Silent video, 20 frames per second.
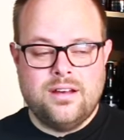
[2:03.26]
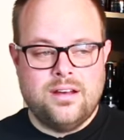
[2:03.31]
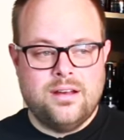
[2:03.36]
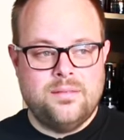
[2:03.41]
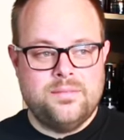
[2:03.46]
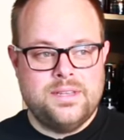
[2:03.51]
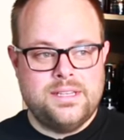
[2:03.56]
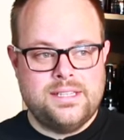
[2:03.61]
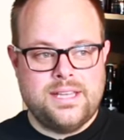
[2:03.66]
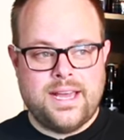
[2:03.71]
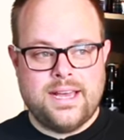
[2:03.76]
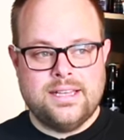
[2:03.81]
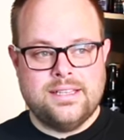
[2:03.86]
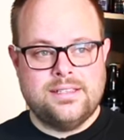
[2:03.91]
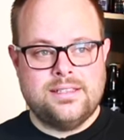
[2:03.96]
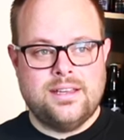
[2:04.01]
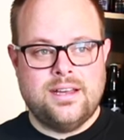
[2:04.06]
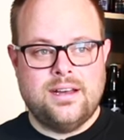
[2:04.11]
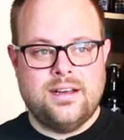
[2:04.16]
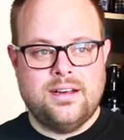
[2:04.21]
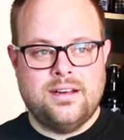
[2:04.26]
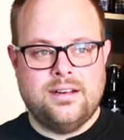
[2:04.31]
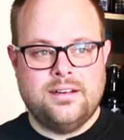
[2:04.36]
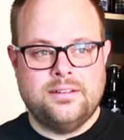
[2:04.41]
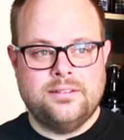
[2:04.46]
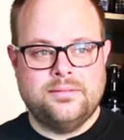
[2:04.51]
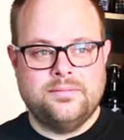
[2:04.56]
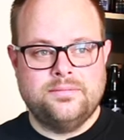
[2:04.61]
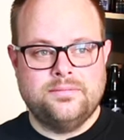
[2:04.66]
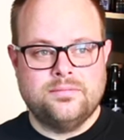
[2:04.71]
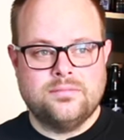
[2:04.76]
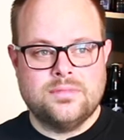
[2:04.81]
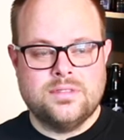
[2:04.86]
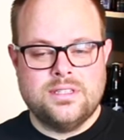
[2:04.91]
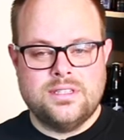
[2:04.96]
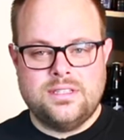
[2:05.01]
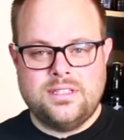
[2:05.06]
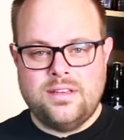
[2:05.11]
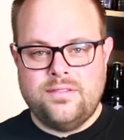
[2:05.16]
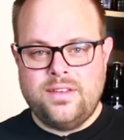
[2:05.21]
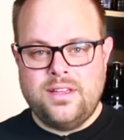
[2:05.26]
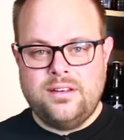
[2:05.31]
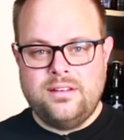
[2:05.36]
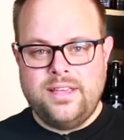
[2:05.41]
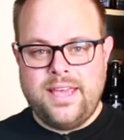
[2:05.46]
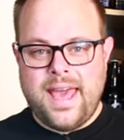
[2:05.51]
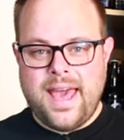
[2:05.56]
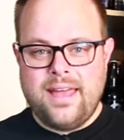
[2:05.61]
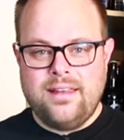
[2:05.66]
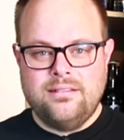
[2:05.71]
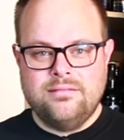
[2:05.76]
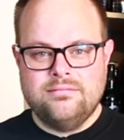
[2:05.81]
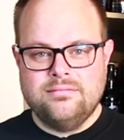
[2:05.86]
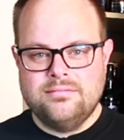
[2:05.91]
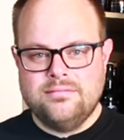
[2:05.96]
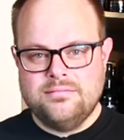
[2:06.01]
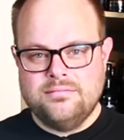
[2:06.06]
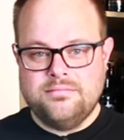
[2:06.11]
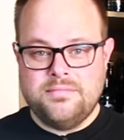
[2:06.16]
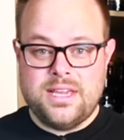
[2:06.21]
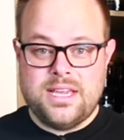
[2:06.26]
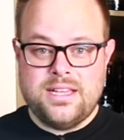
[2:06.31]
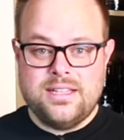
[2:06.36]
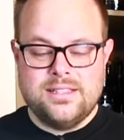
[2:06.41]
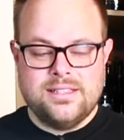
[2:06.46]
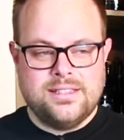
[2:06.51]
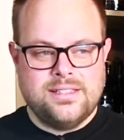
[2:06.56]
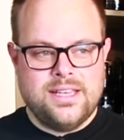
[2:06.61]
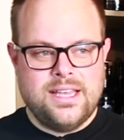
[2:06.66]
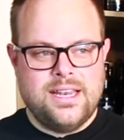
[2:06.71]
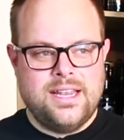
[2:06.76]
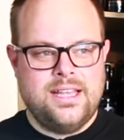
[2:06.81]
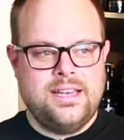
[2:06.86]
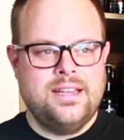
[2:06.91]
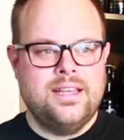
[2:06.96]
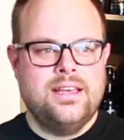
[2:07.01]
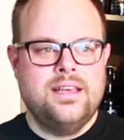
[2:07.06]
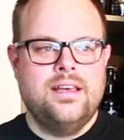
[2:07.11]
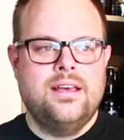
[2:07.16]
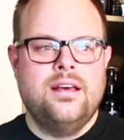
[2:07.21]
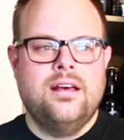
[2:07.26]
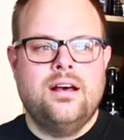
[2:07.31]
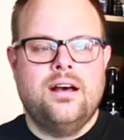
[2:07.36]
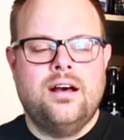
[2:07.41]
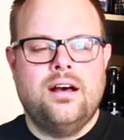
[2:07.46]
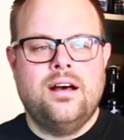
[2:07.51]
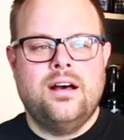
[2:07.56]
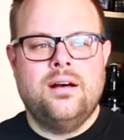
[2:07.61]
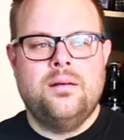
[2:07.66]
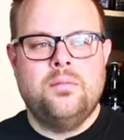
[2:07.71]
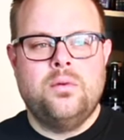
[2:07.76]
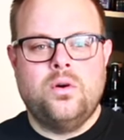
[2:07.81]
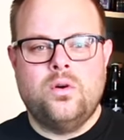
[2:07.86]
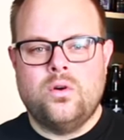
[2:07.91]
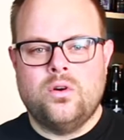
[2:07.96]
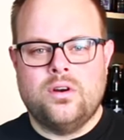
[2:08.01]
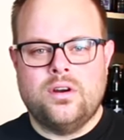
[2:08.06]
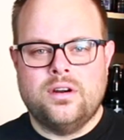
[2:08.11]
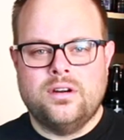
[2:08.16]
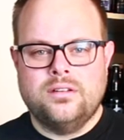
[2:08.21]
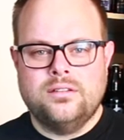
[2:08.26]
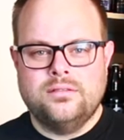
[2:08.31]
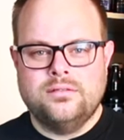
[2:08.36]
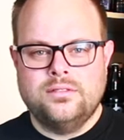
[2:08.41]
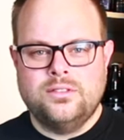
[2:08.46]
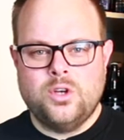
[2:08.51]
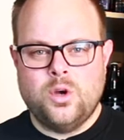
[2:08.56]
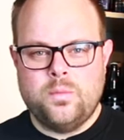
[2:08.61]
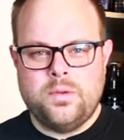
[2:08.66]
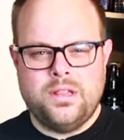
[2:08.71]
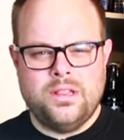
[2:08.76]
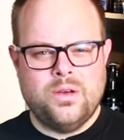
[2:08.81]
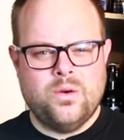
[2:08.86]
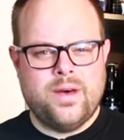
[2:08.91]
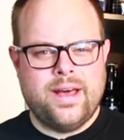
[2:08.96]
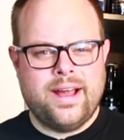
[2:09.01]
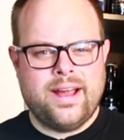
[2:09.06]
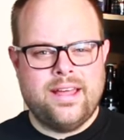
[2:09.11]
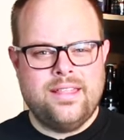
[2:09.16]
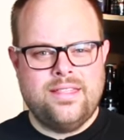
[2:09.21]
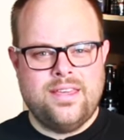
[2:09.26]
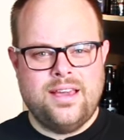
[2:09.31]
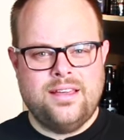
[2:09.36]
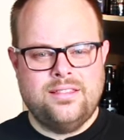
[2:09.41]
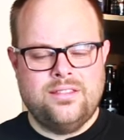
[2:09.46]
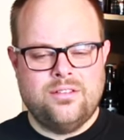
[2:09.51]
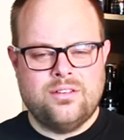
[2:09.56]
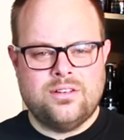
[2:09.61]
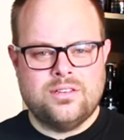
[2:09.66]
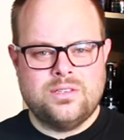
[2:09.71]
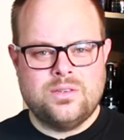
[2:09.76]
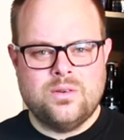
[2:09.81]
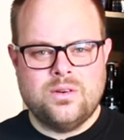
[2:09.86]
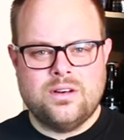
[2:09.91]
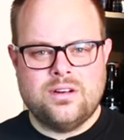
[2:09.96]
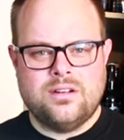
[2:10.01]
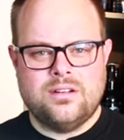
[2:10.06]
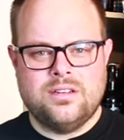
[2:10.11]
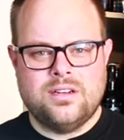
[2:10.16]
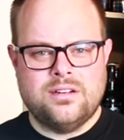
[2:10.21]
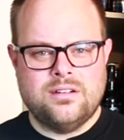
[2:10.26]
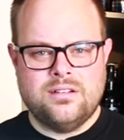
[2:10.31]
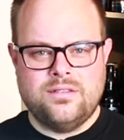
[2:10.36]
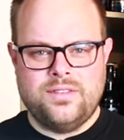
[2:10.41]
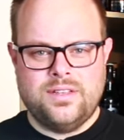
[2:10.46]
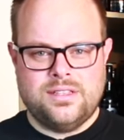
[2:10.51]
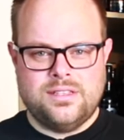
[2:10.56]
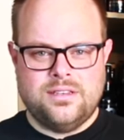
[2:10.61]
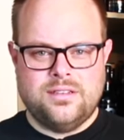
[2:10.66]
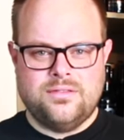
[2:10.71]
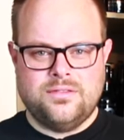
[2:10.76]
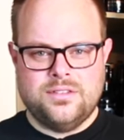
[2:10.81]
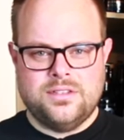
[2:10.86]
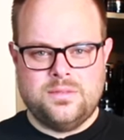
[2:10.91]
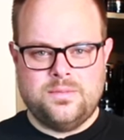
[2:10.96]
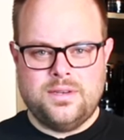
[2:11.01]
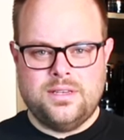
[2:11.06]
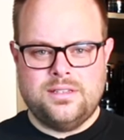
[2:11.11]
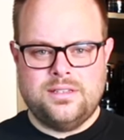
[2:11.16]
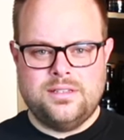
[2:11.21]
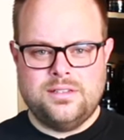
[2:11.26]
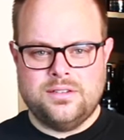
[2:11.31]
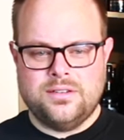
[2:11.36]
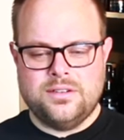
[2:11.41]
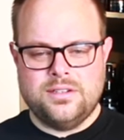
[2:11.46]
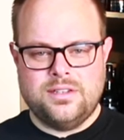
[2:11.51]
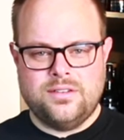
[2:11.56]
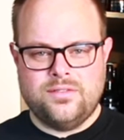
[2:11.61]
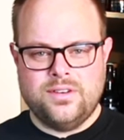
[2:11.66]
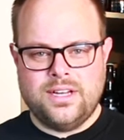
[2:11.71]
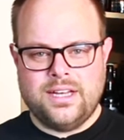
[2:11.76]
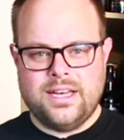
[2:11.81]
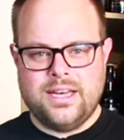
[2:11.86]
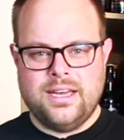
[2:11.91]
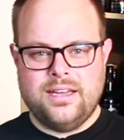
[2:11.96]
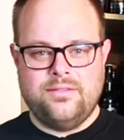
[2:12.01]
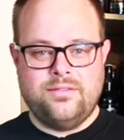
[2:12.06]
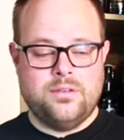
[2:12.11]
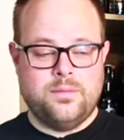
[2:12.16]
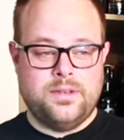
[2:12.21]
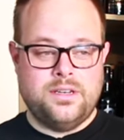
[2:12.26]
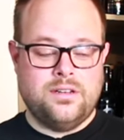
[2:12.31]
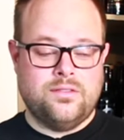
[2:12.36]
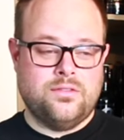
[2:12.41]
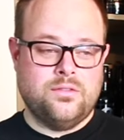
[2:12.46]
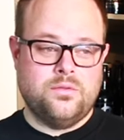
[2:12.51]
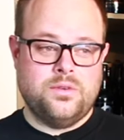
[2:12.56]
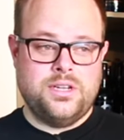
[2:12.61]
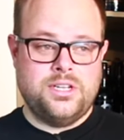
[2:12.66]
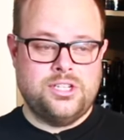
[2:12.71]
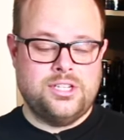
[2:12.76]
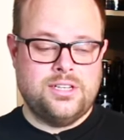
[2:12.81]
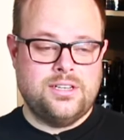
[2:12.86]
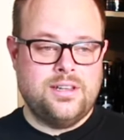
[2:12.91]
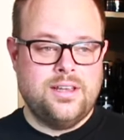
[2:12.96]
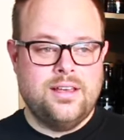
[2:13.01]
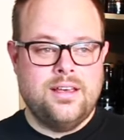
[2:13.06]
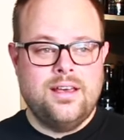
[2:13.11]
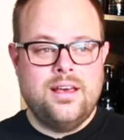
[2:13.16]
Um, this has uh, civet cat beans in it, um, or Kopi Luwak, I think they're also called. I don't know if that's a different species or a different kind from a different region.